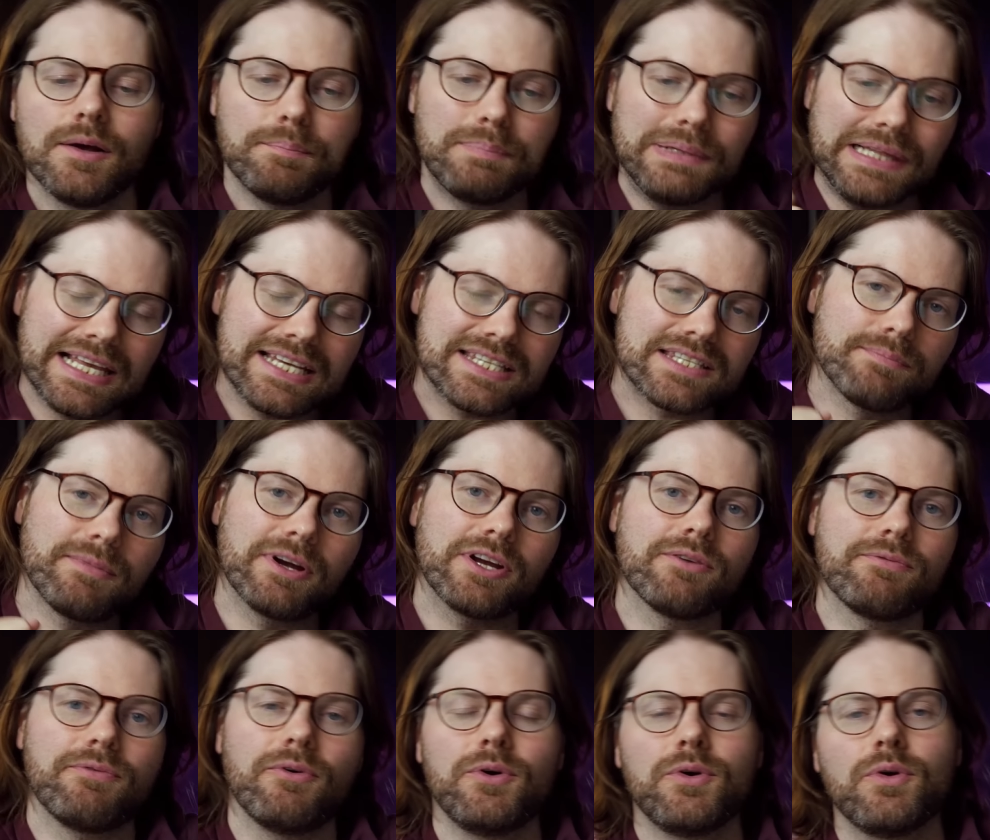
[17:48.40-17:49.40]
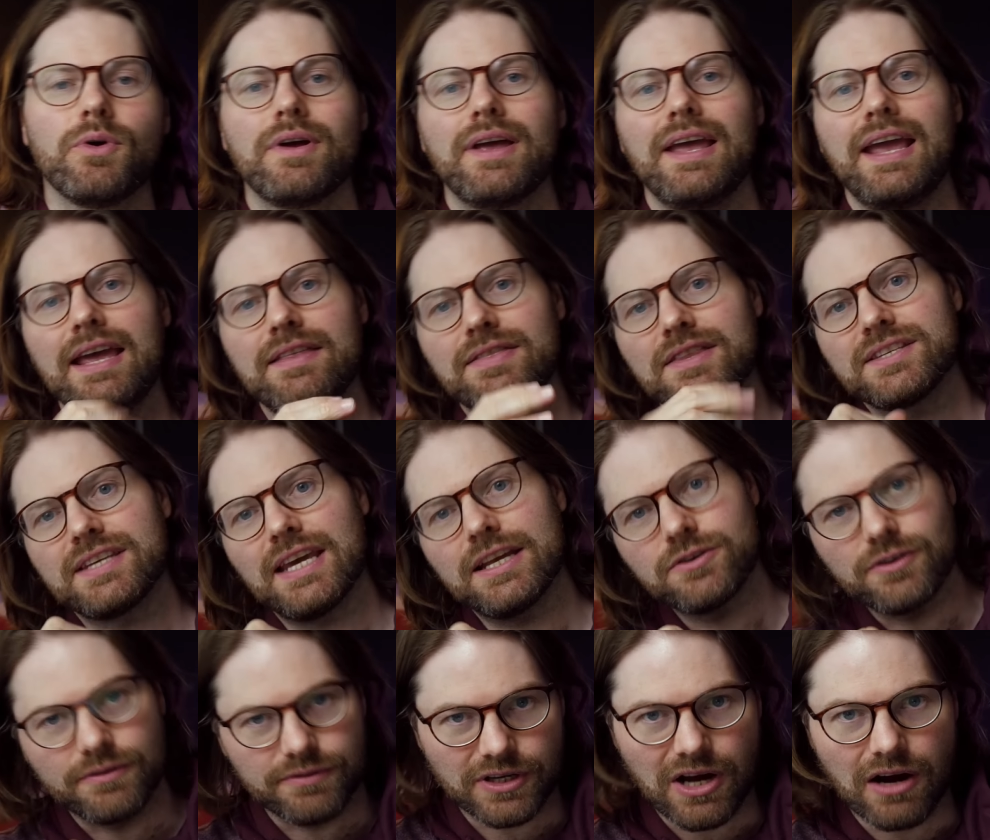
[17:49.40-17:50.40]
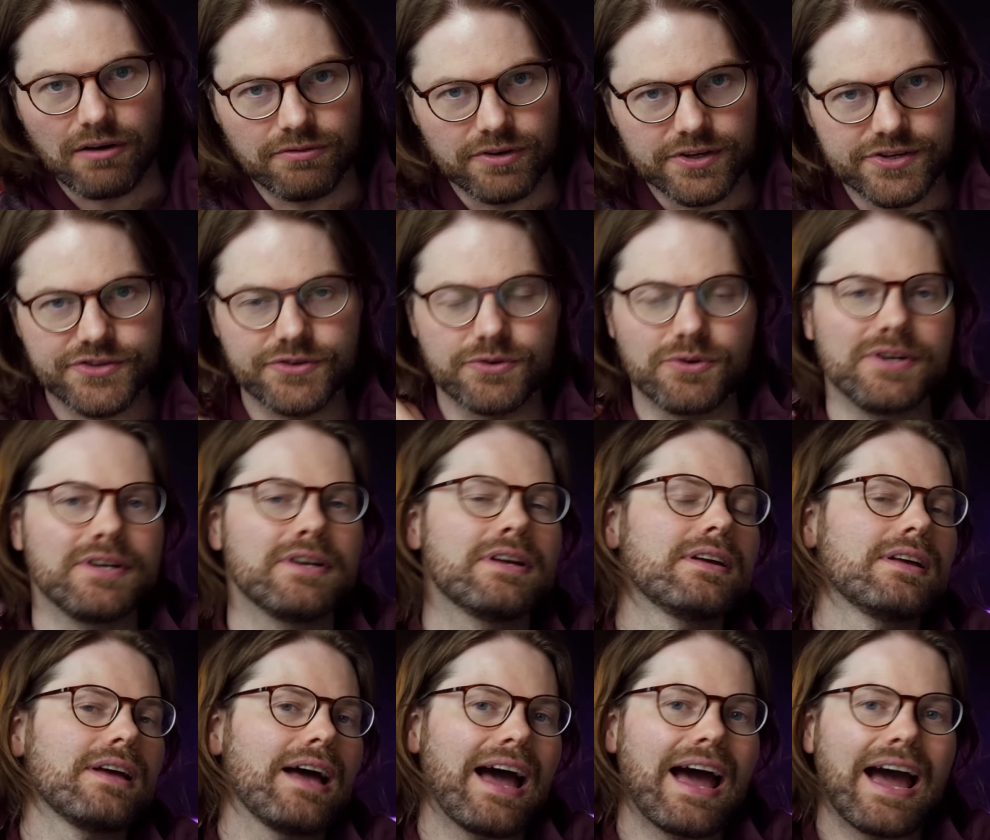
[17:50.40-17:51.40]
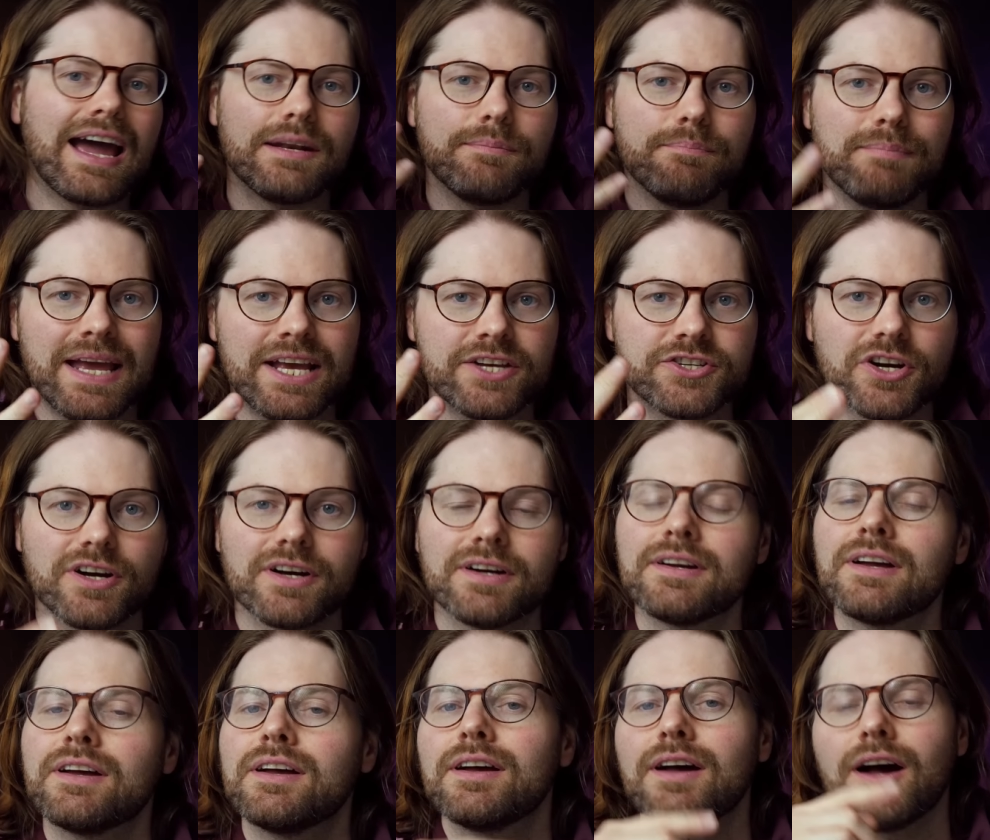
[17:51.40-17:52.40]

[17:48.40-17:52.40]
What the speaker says: place the microphone in the center of the coverage zone and measure,